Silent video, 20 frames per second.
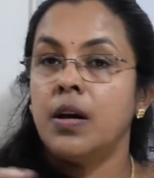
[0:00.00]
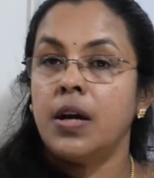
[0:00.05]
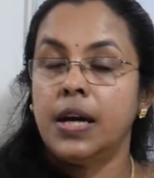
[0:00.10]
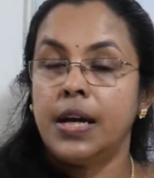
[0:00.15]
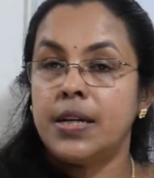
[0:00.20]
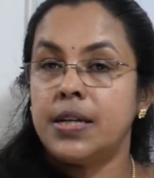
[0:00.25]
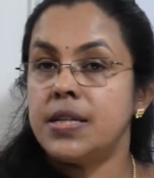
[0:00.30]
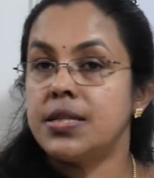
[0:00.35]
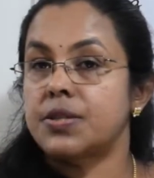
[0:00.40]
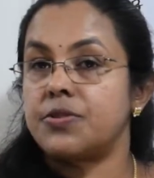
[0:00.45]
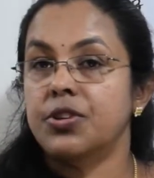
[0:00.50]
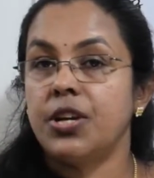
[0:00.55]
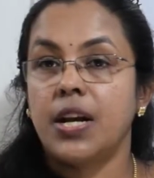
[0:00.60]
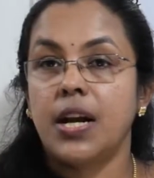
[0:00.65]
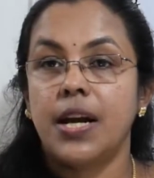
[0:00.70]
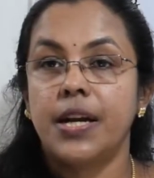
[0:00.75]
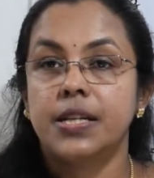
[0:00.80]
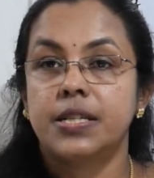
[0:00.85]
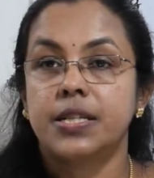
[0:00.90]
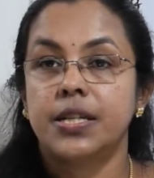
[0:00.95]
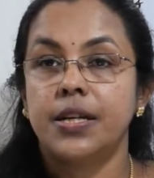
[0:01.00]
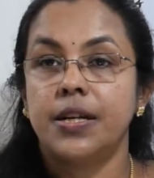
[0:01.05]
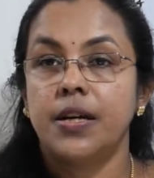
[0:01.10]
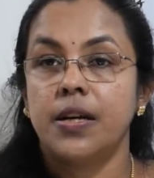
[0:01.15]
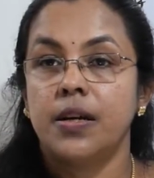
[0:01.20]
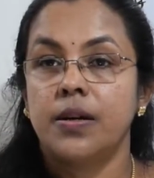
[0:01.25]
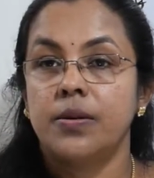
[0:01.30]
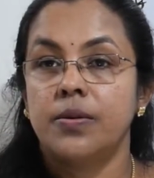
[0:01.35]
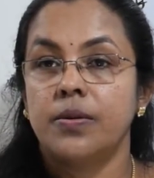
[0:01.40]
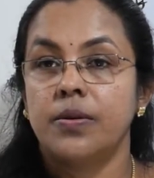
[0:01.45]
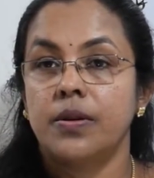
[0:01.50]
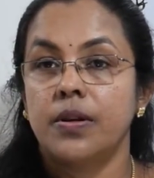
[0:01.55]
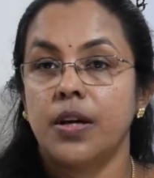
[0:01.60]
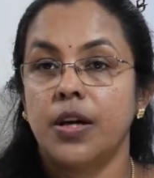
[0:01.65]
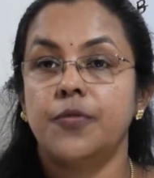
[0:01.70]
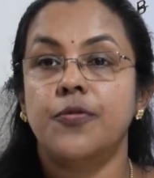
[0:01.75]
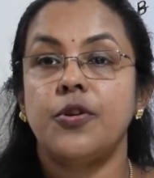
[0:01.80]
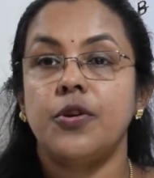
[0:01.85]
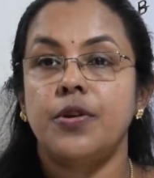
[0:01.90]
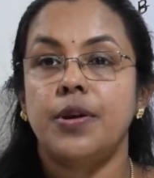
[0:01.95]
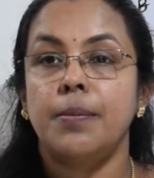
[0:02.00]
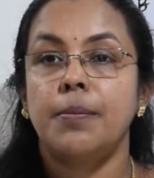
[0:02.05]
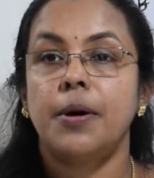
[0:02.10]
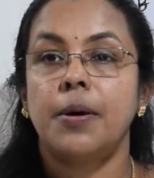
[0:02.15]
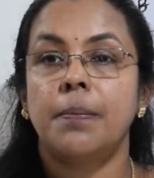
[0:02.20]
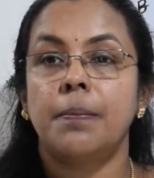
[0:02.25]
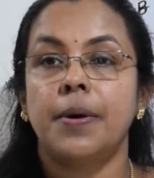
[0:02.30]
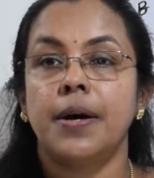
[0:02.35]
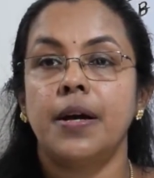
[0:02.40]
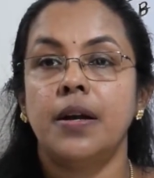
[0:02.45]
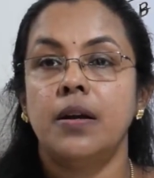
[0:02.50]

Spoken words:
It is related. If you remember,